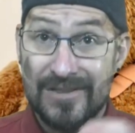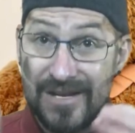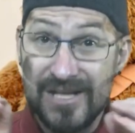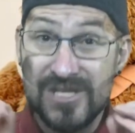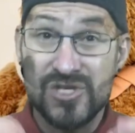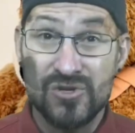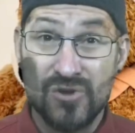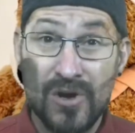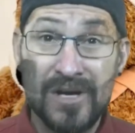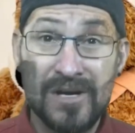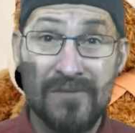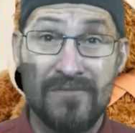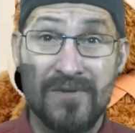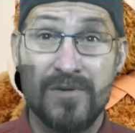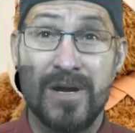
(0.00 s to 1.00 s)
then it's not
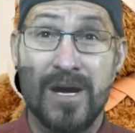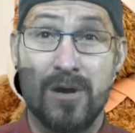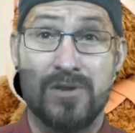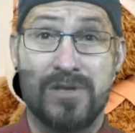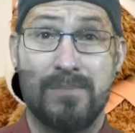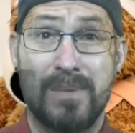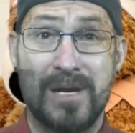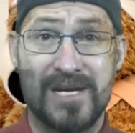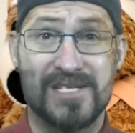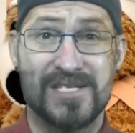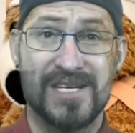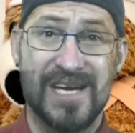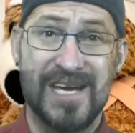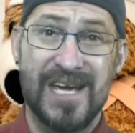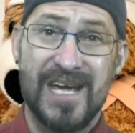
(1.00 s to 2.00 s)
in a very healthy
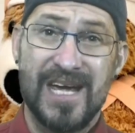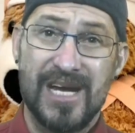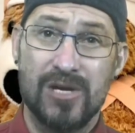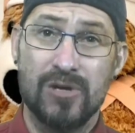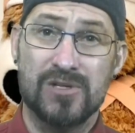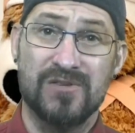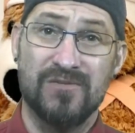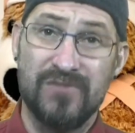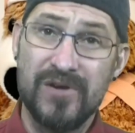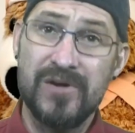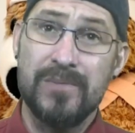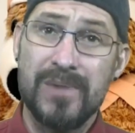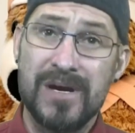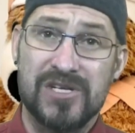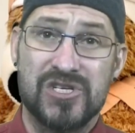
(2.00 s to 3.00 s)
place. It looks
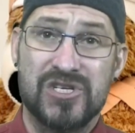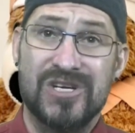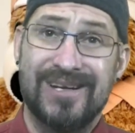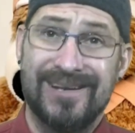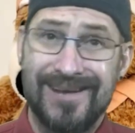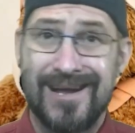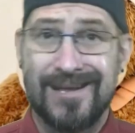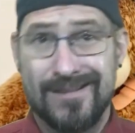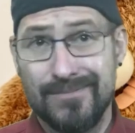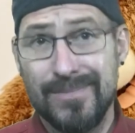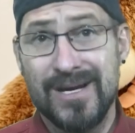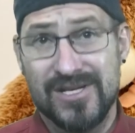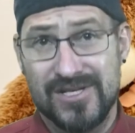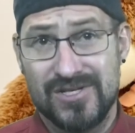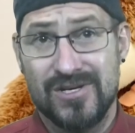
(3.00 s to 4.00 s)
very much like the
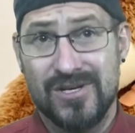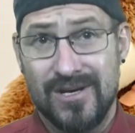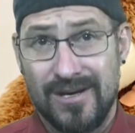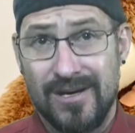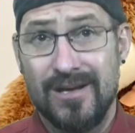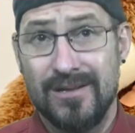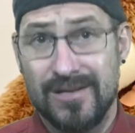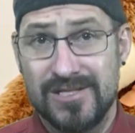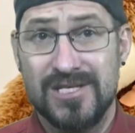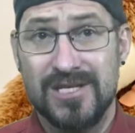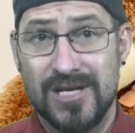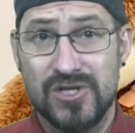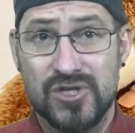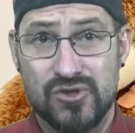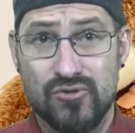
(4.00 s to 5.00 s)
mess in the
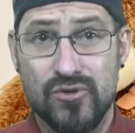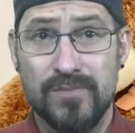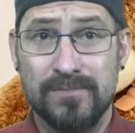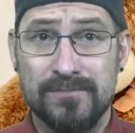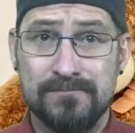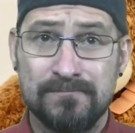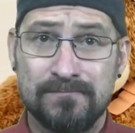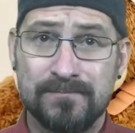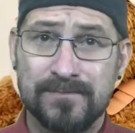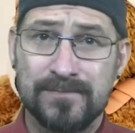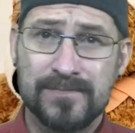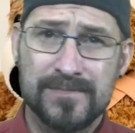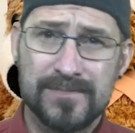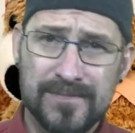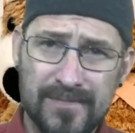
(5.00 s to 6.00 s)
teenager's room.
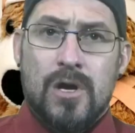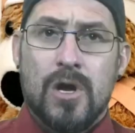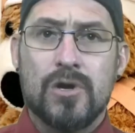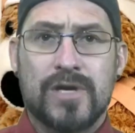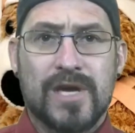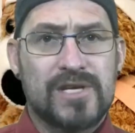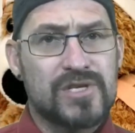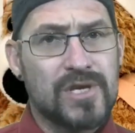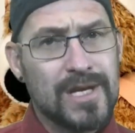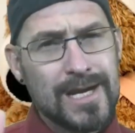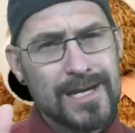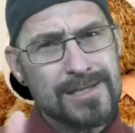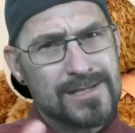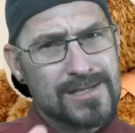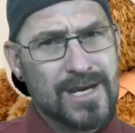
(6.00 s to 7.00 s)
Okay, so
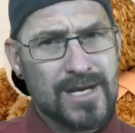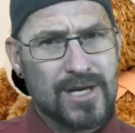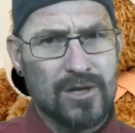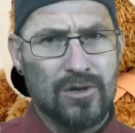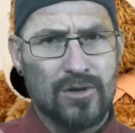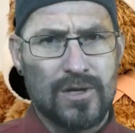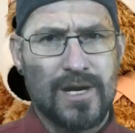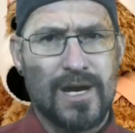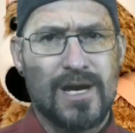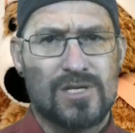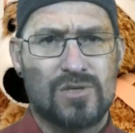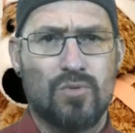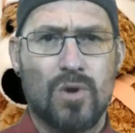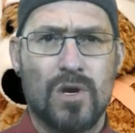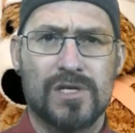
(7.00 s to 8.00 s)
let's take a look
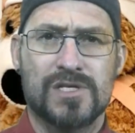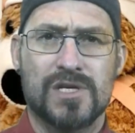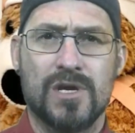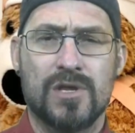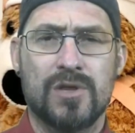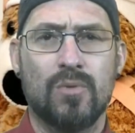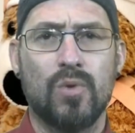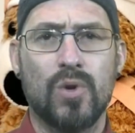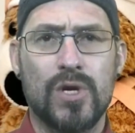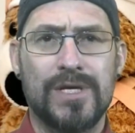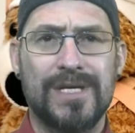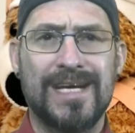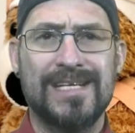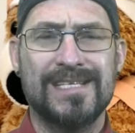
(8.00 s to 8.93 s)
at what the word